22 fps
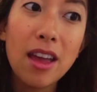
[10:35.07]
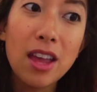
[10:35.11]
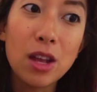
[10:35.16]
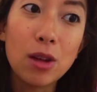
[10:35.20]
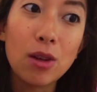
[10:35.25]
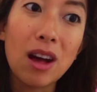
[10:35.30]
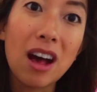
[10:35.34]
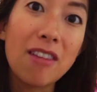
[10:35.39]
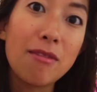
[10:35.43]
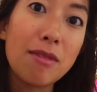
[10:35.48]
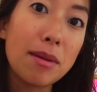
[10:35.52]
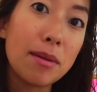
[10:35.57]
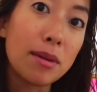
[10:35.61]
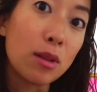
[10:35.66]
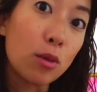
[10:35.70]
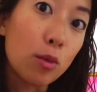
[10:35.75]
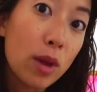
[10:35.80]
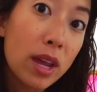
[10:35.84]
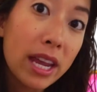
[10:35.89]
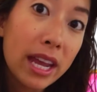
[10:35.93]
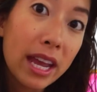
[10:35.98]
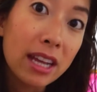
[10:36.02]
You'll have maybe the
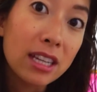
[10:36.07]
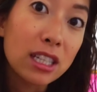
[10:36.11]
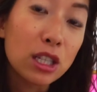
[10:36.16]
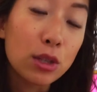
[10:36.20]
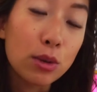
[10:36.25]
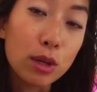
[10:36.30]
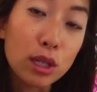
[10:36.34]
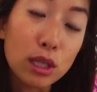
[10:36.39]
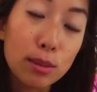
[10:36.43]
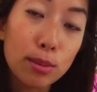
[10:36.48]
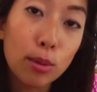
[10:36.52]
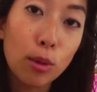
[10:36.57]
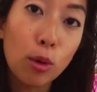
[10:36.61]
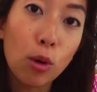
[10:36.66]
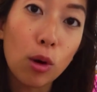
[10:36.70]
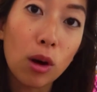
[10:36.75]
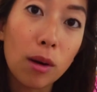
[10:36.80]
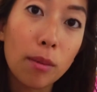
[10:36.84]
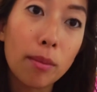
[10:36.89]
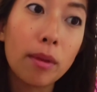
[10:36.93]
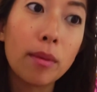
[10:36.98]
weekend to explore,